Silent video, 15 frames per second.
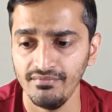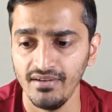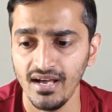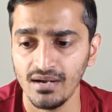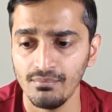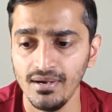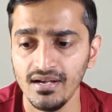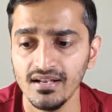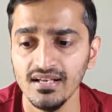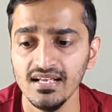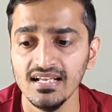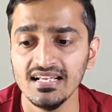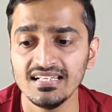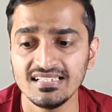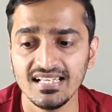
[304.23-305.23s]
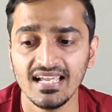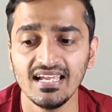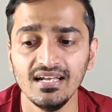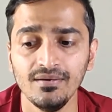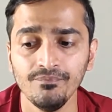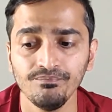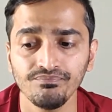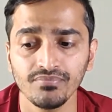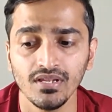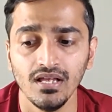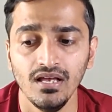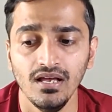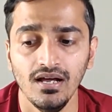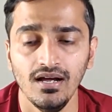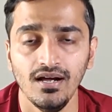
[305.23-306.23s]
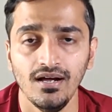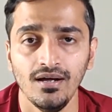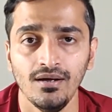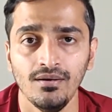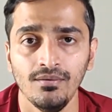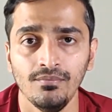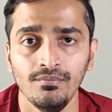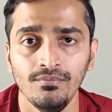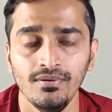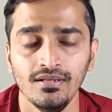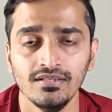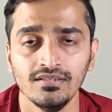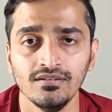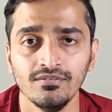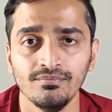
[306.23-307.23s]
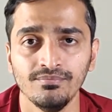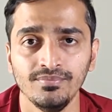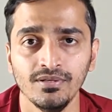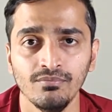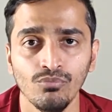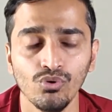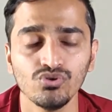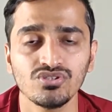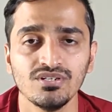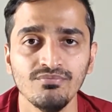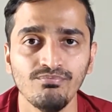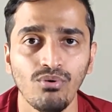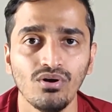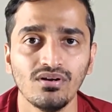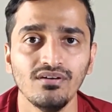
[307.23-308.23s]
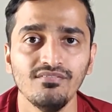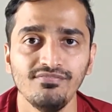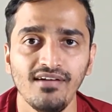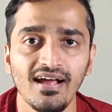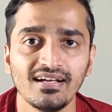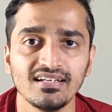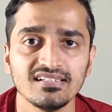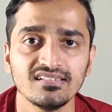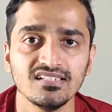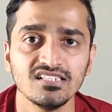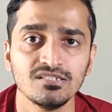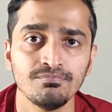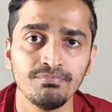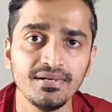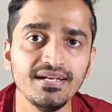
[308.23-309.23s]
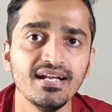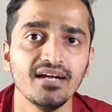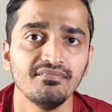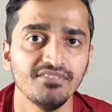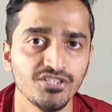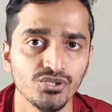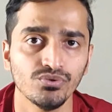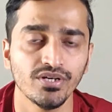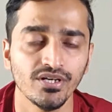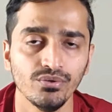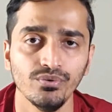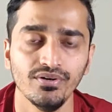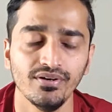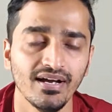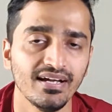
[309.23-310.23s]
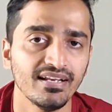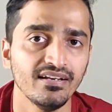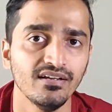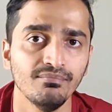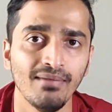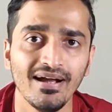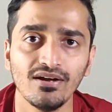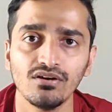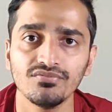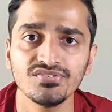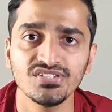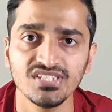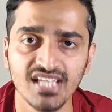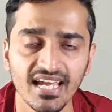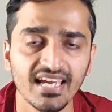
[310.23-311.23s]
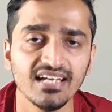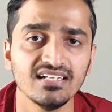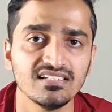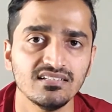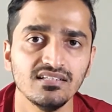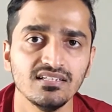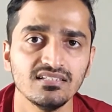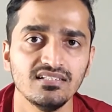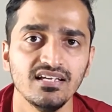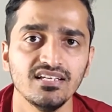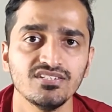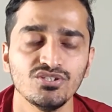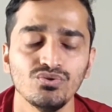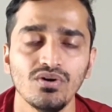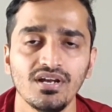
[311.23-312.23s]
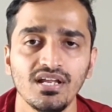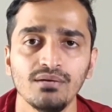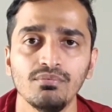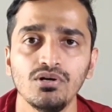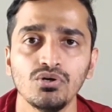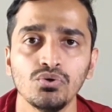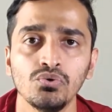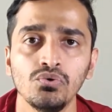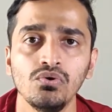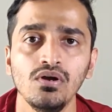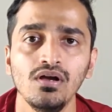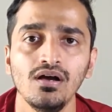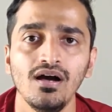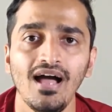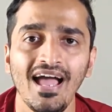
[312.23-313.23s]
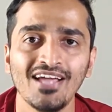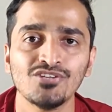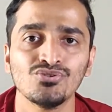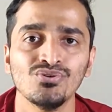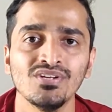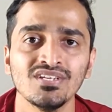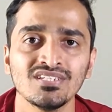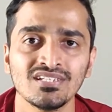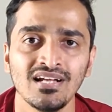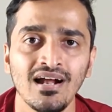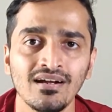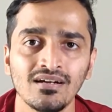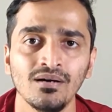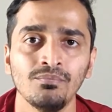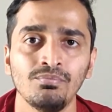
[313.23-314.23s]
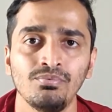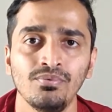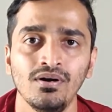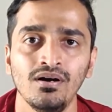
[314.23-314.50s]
environment. Second, the most important fact is the speed at which you can do it, right? In a matter of seconds these days, you are able to actually start up